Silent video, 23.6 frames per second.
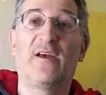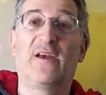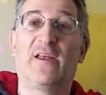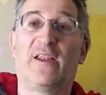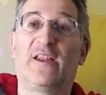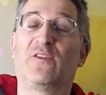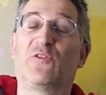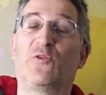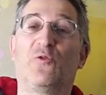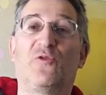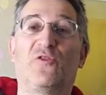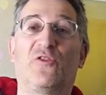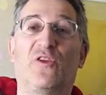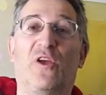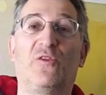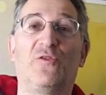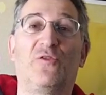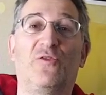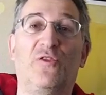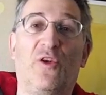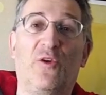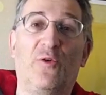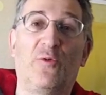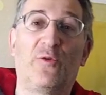And it's also
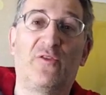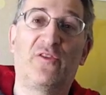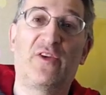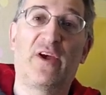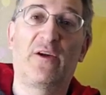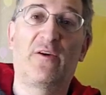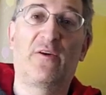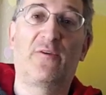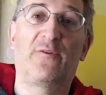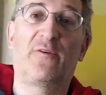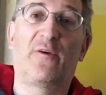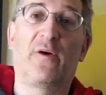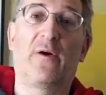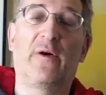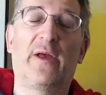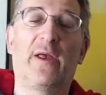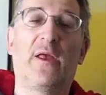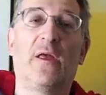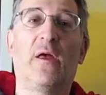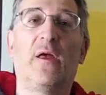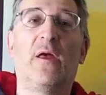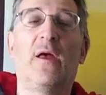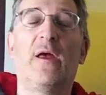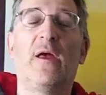new and terrifying.